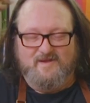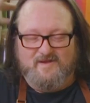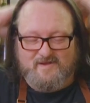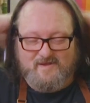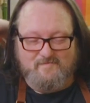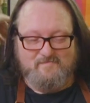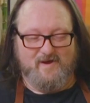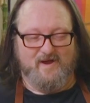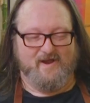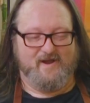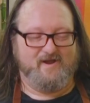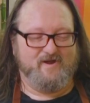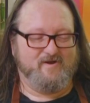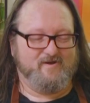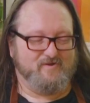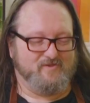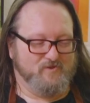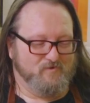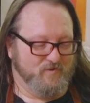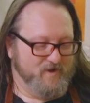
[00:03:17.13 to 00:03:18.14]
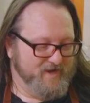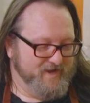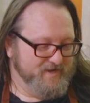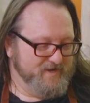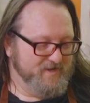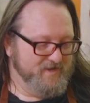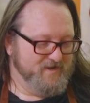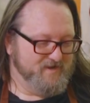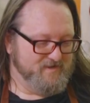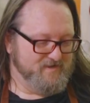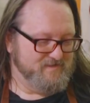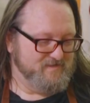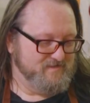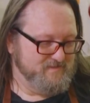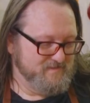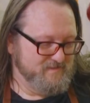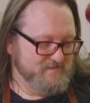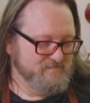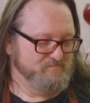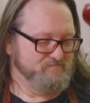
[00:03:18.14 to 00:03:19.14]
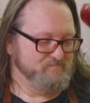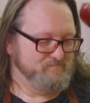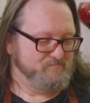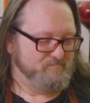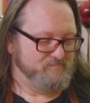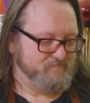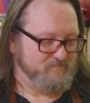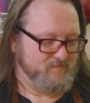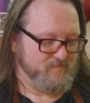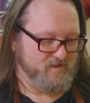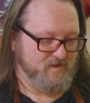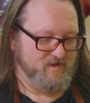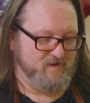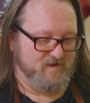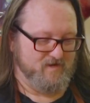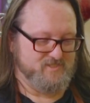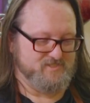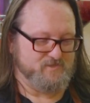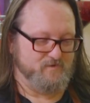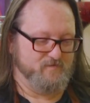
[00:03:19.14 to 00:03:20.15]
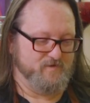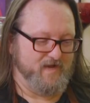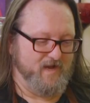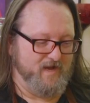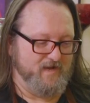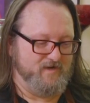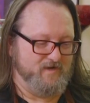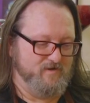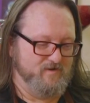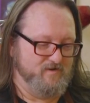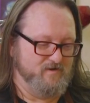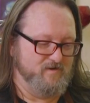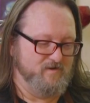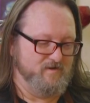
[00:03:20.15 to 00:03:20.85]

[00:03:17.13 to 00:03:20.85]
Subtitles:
Get my hair in the way. All right, let's see what we got here.